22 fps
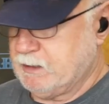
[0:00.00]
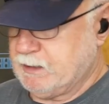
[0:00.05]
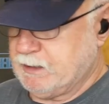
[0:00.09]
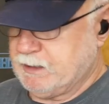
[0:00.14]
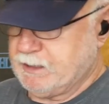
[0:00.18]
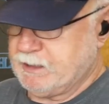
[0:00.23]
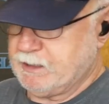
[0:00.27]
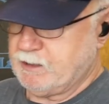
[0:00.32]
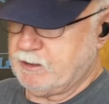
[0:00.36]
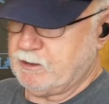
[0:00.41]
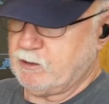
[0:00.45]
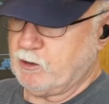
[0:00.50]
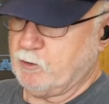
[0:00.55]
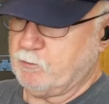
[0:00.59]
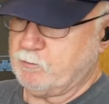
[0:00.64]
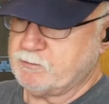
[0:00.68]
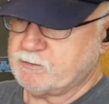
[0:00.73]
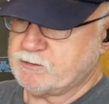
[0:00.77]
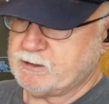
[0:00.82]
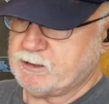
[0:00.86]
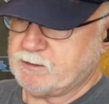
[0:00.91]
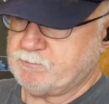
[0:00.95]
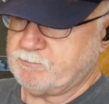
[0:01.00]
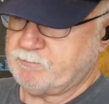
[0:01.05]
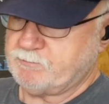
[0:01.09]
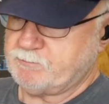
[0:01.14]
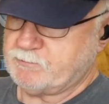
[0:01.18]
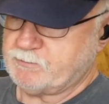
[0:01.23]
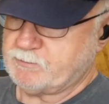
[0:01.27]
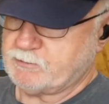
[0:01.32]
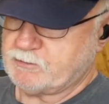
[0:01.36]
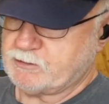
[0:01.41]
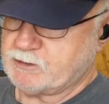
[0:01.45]
And it opens up
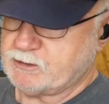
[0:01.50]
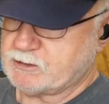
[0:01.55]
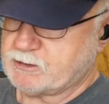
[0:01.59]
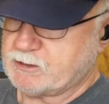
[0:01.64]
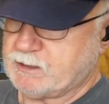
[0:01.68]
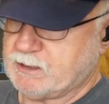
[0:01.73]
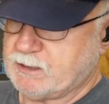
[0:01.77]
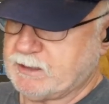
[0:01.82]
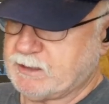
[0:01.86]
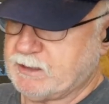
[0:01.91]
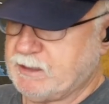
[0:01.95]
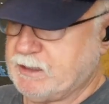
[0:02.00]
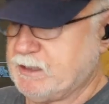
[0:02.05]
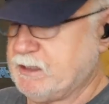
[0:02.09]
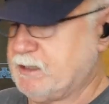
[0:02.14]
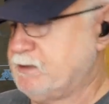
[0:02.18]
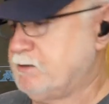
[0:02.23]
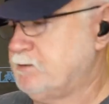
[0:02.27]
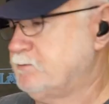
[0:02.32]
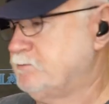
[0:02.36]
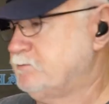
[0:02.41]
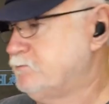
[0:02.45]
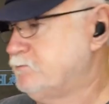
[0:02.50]
just like that.